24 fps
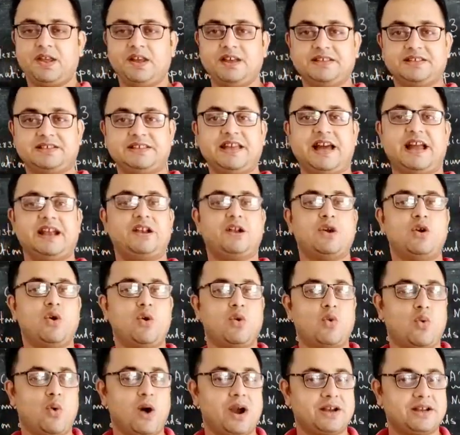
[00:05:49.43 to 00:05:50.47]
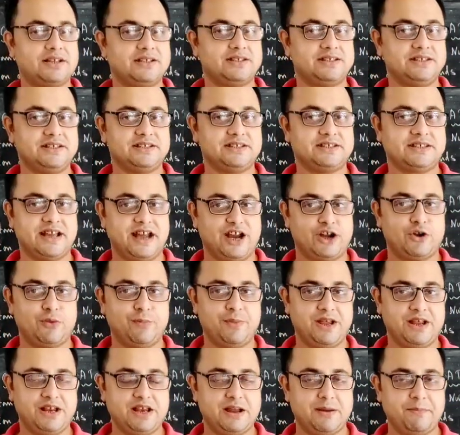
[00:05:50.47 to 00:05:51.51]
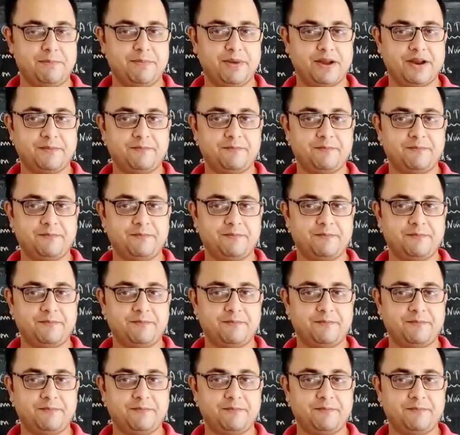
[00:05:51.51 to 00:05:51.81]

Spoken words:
is that what is this atomic number?